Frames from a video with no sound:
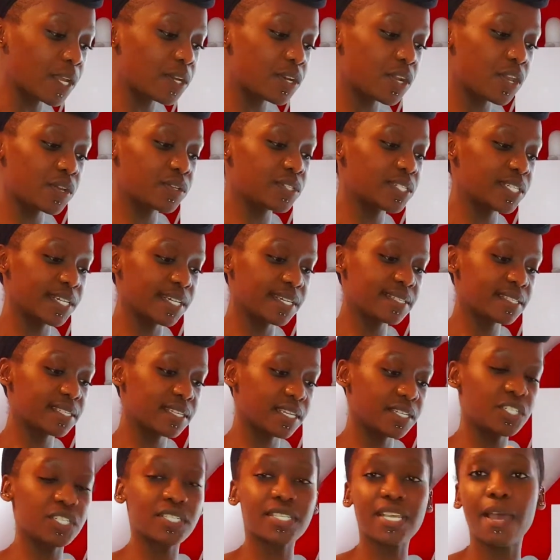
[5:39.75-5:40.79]
notice,
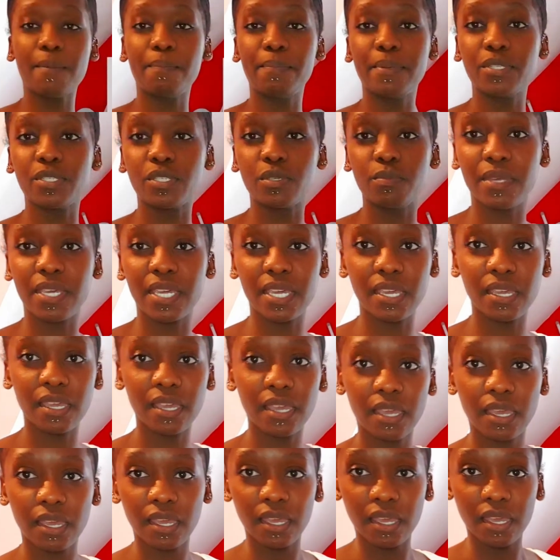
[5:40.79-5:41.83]
it just happened to be
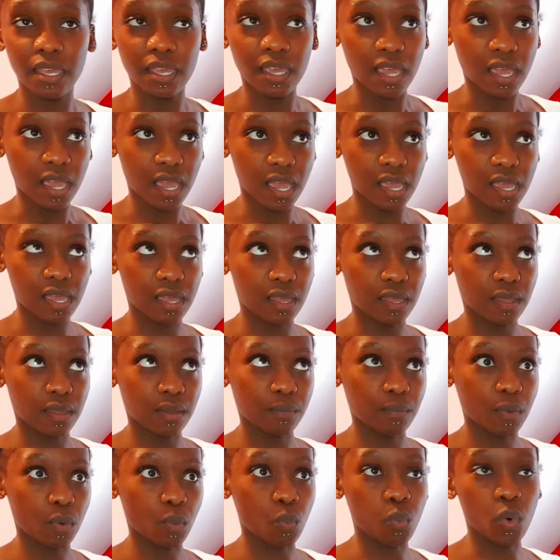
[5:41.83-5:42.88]

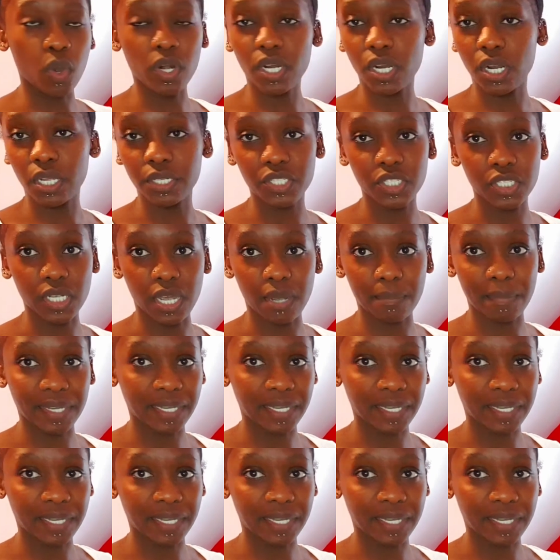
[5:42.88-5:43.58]
one lunchtime.